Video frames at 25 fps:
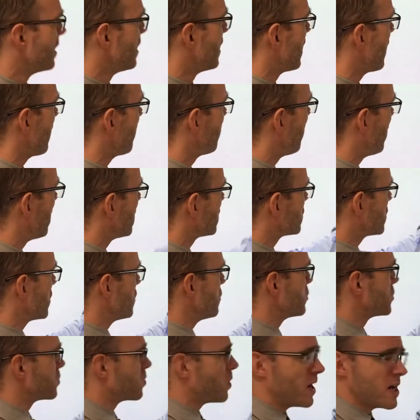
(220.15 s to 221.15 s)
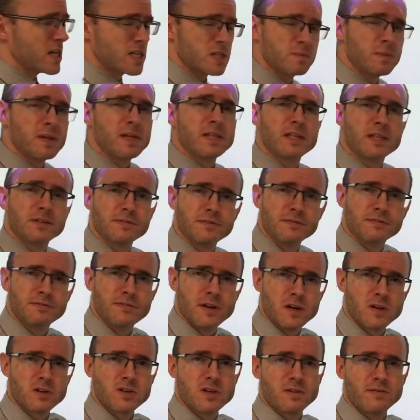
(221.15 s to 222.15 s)
If I chose y to be a different
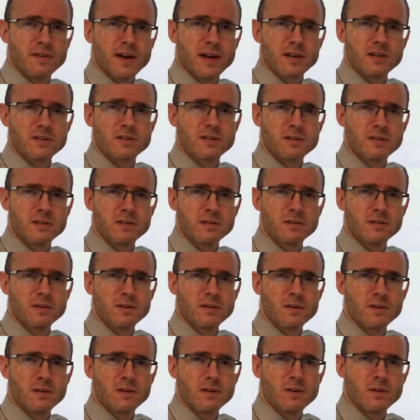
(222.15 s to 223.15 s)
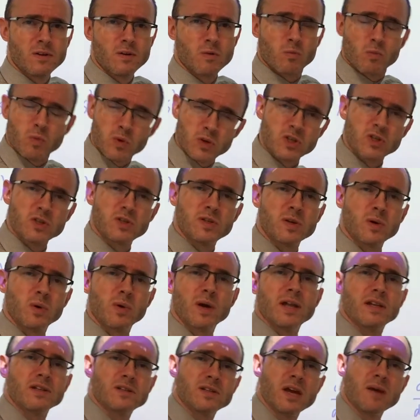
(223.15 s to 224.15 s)
function of x, would you still get
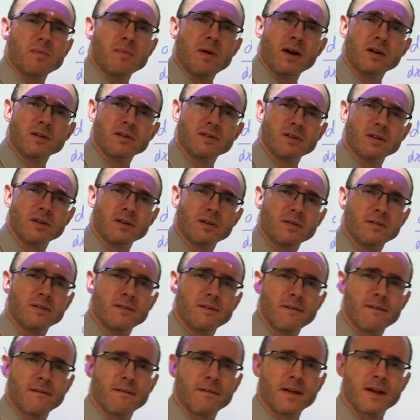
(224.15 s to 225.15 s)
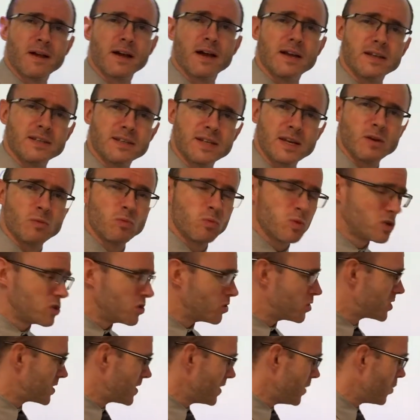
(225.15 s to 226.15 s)
the same answer? As in, would you
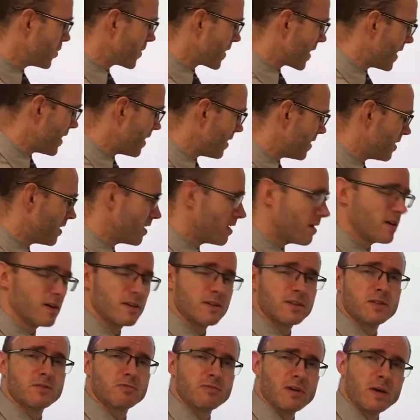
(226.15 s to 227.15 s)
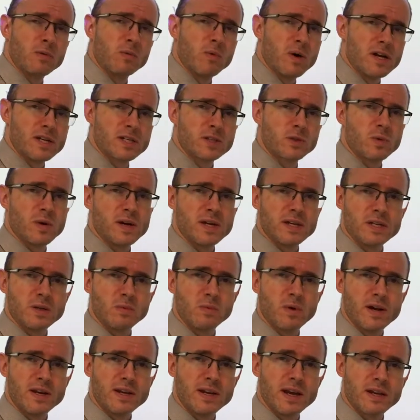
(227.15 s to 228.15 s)
still get 3y squared dy
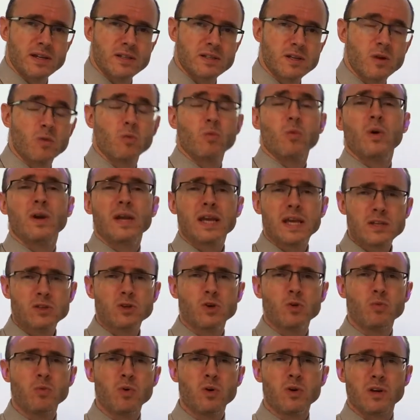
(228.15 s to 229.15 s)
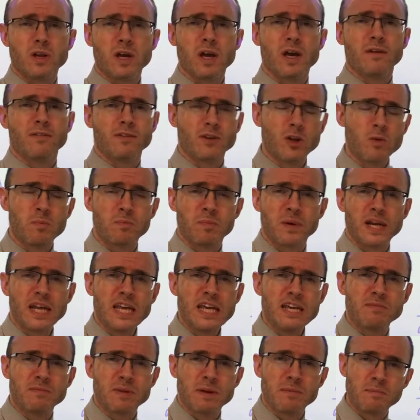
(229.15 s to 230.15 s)
dx? Well, yes, you would. If you don't
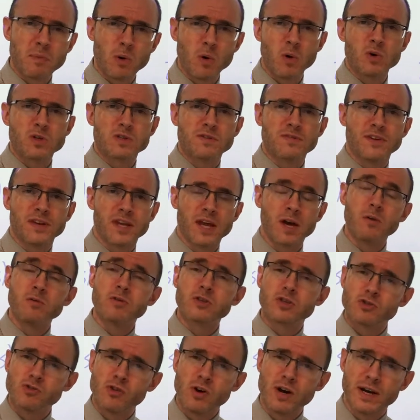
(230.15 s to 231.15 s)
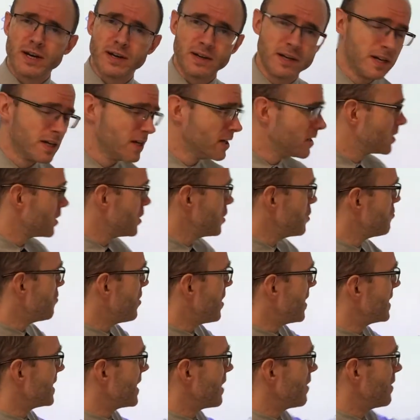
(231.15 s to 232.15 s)
believe me, pause the video and try it. You
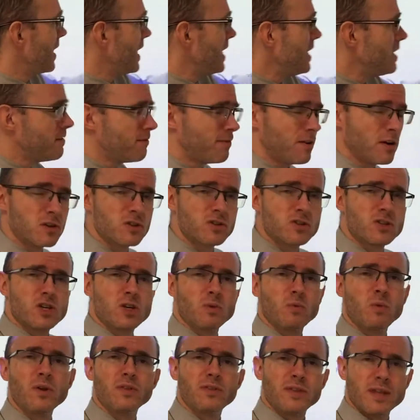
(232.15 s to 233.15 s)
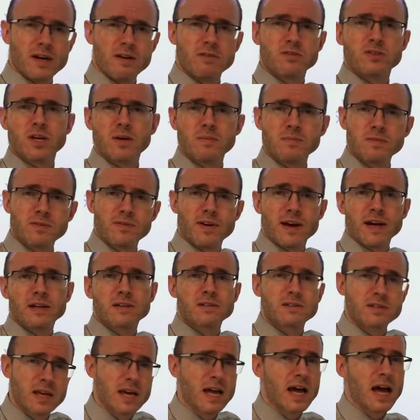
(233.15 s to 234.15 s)
write down any function you want there in terms of
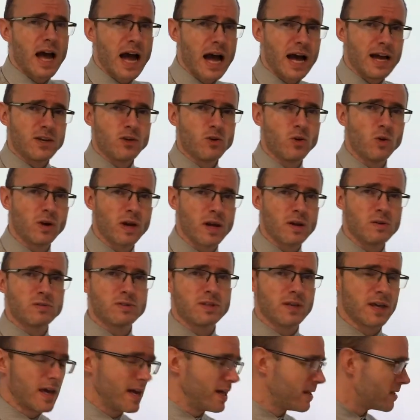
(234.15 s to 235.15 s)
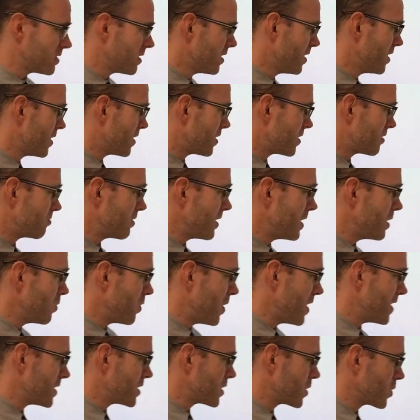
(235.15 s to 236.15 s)
x, and you're going to get
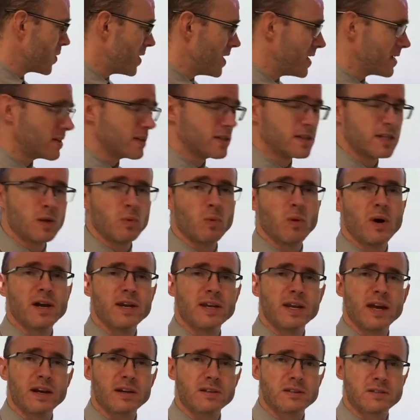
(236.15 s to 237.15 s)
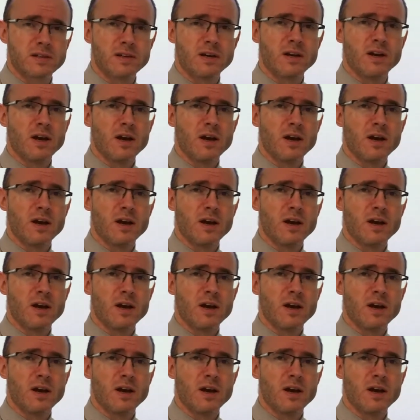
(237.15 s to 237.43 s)
3y squared dy dx.